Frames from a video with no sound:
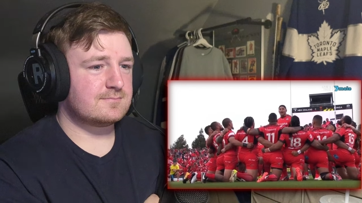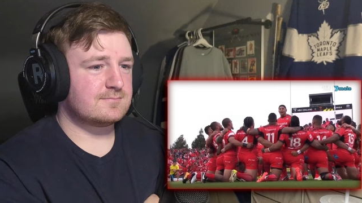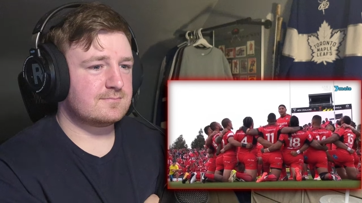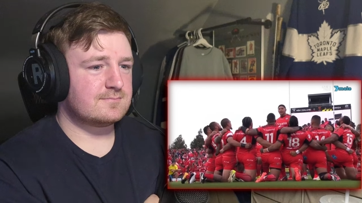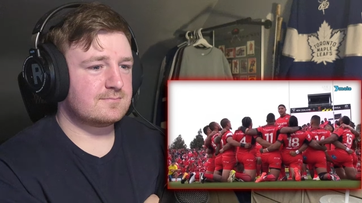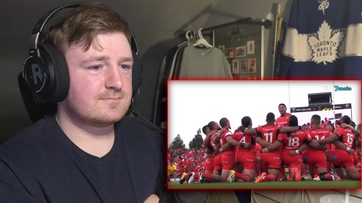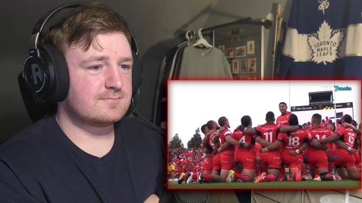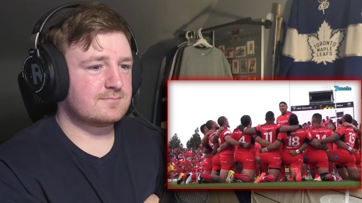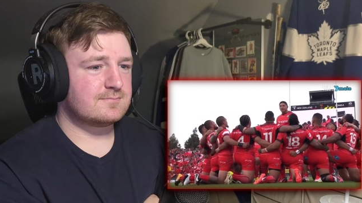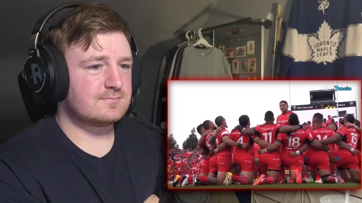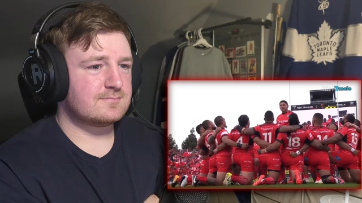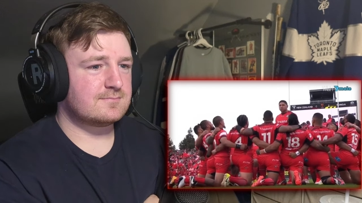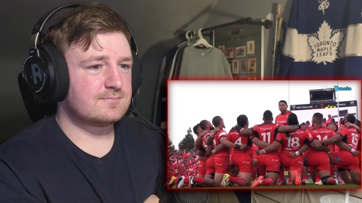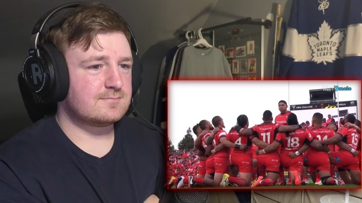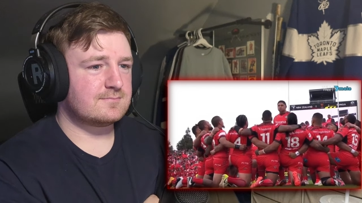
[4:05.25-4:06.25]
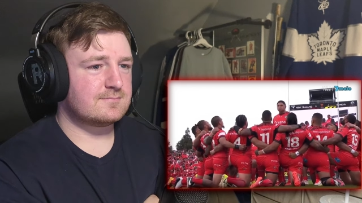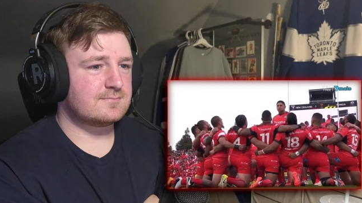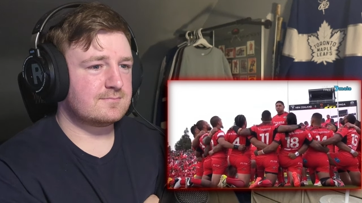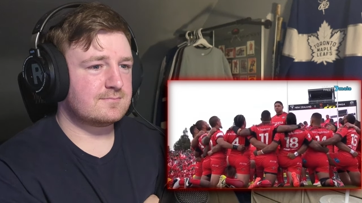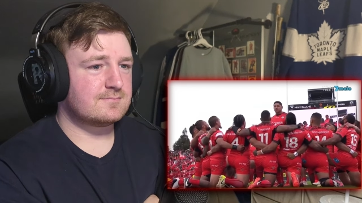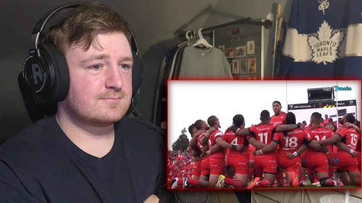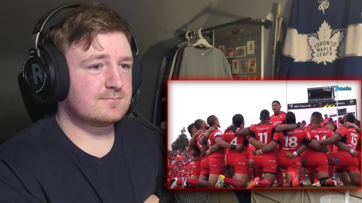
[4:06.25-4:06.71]

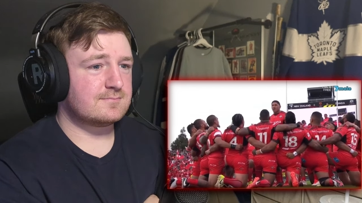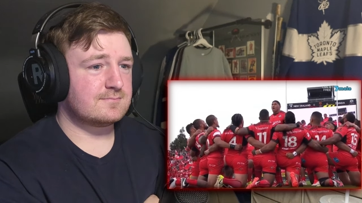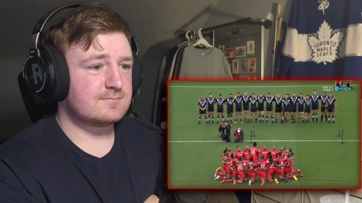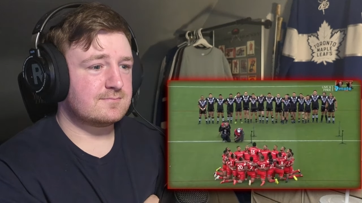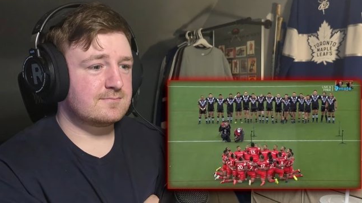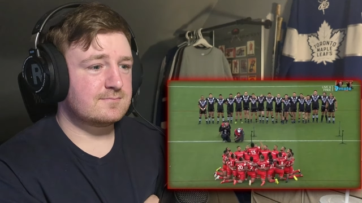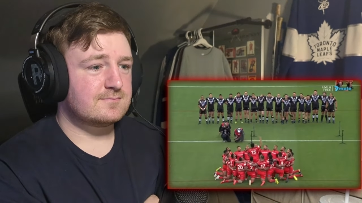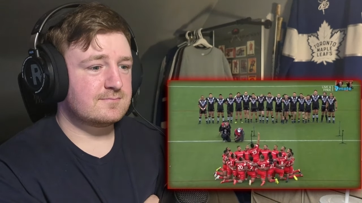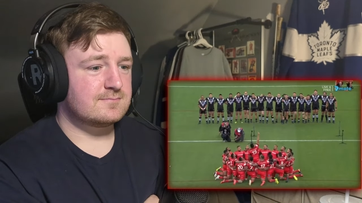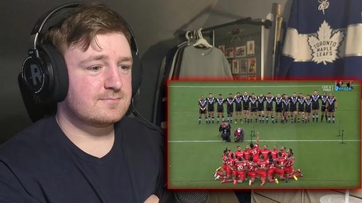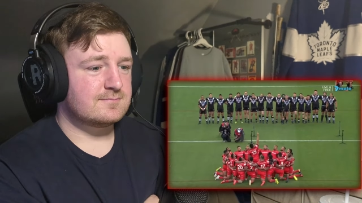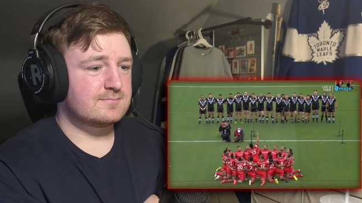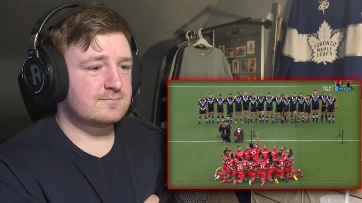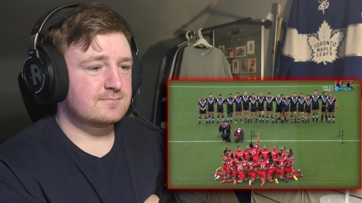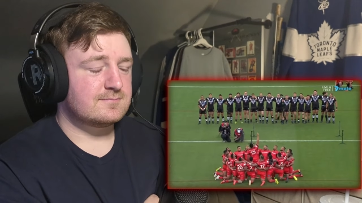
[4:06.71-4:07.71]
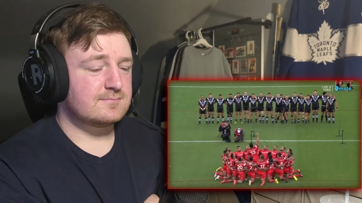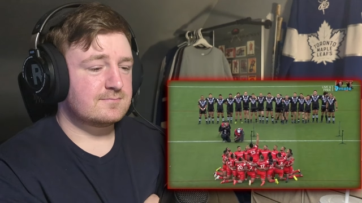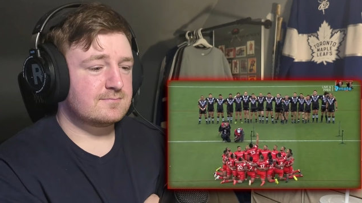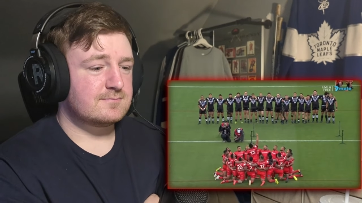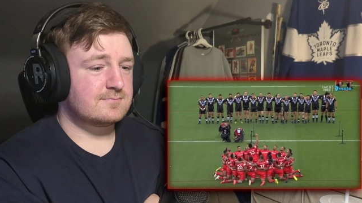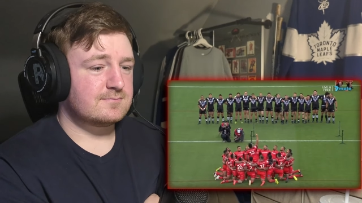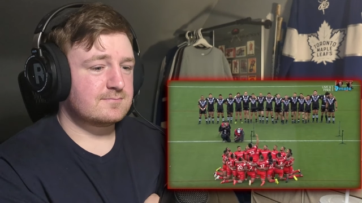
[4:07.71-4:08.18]

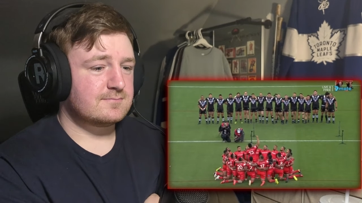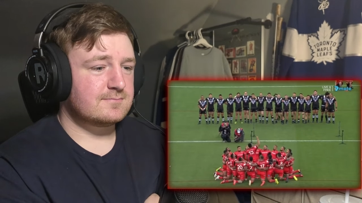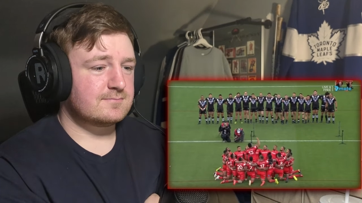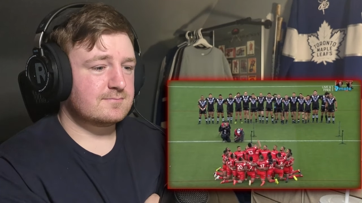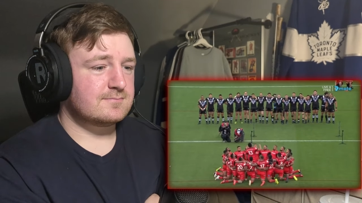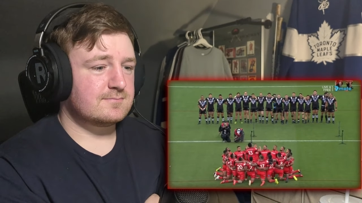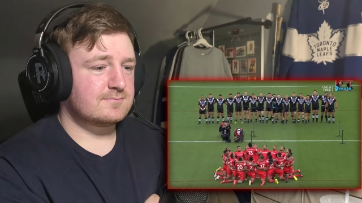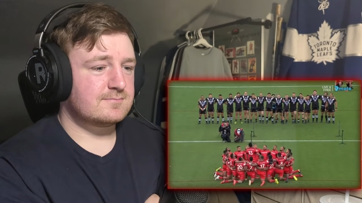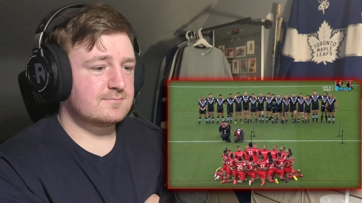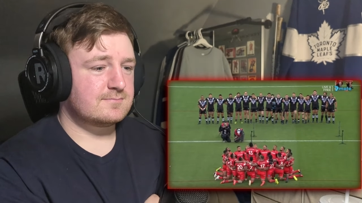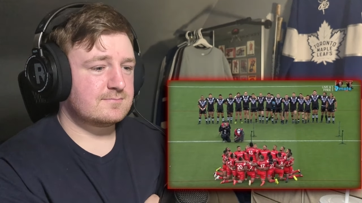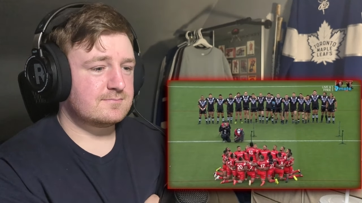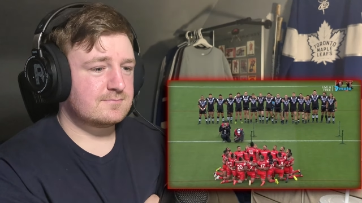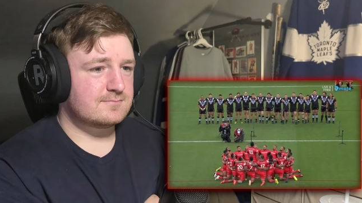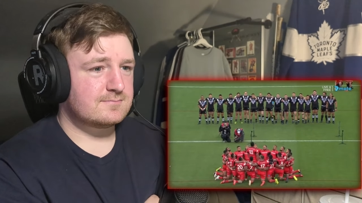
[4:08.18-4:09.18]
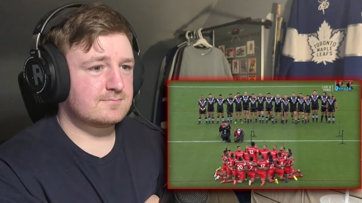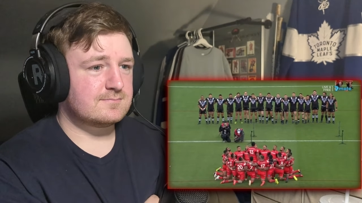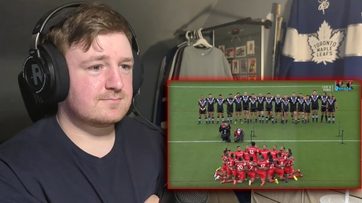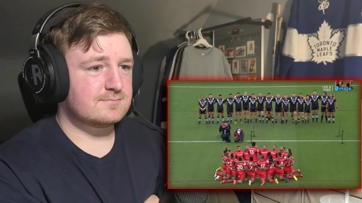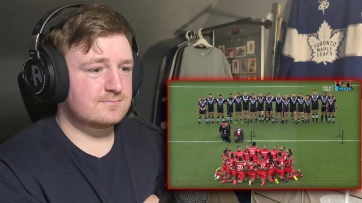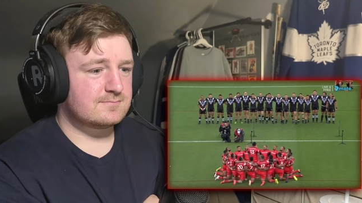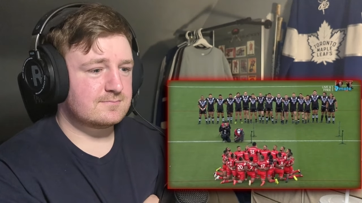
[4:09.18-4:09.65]

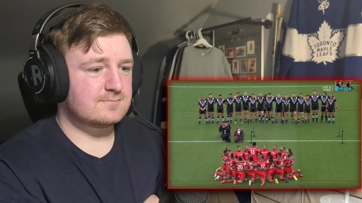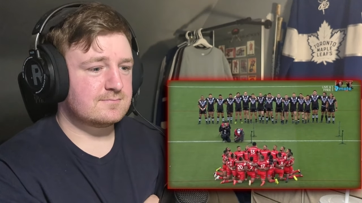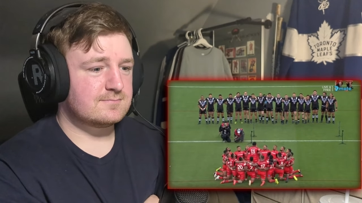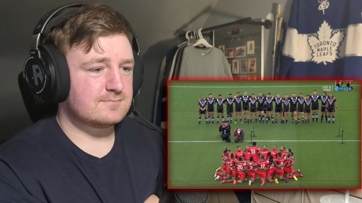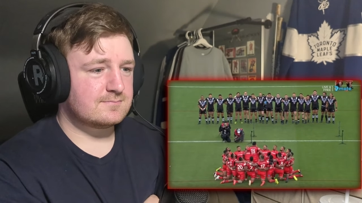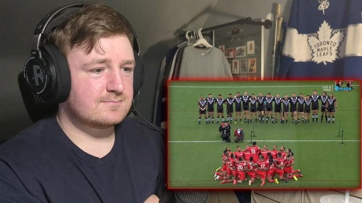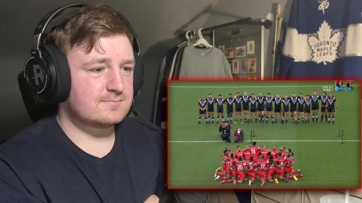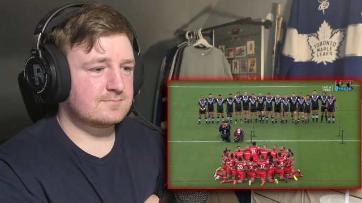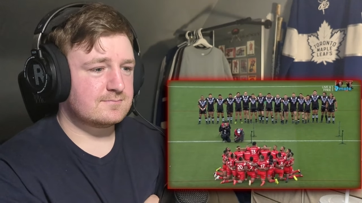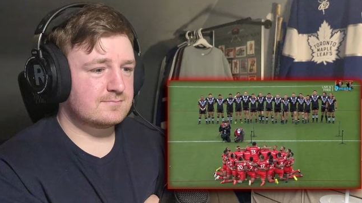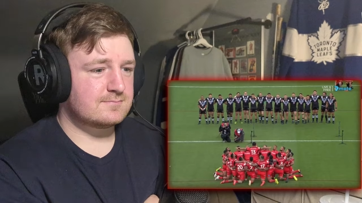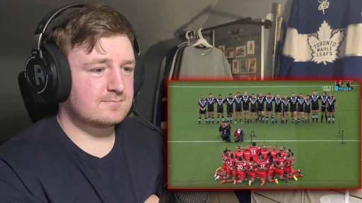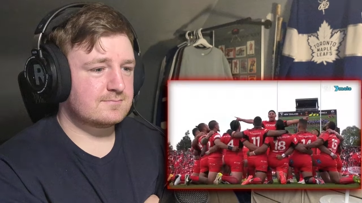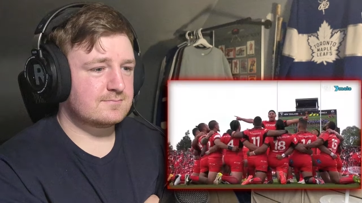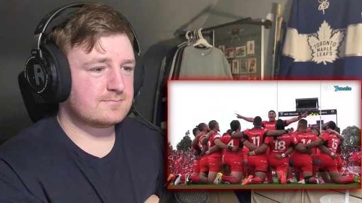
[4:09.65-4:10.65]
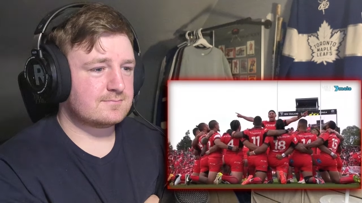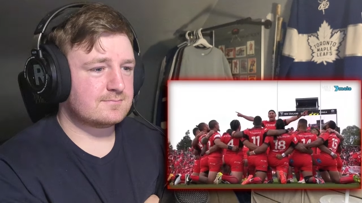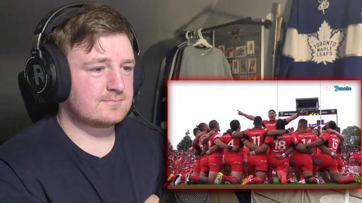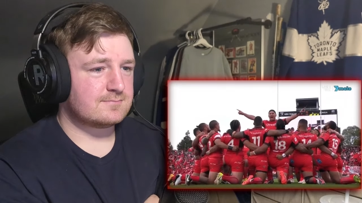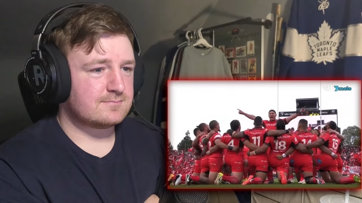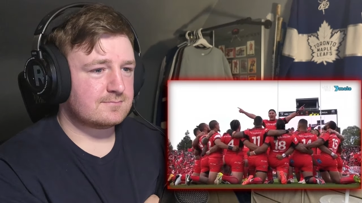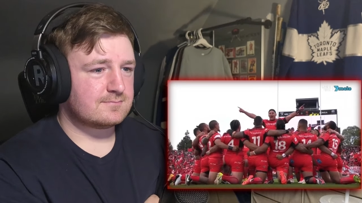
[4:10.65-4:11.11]

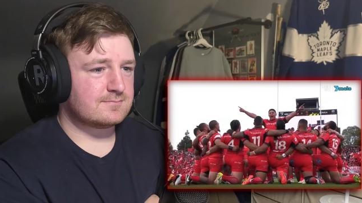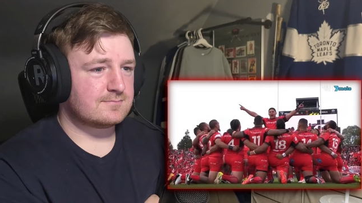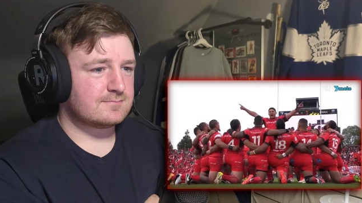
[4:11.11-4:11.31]
(no one is talking)